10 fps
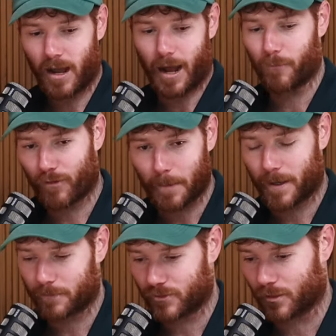We'll wrap
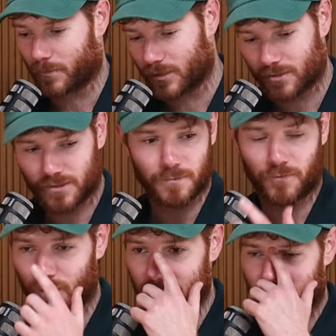up soon, but just on some
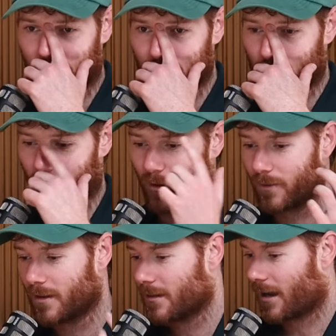footy stuff as well.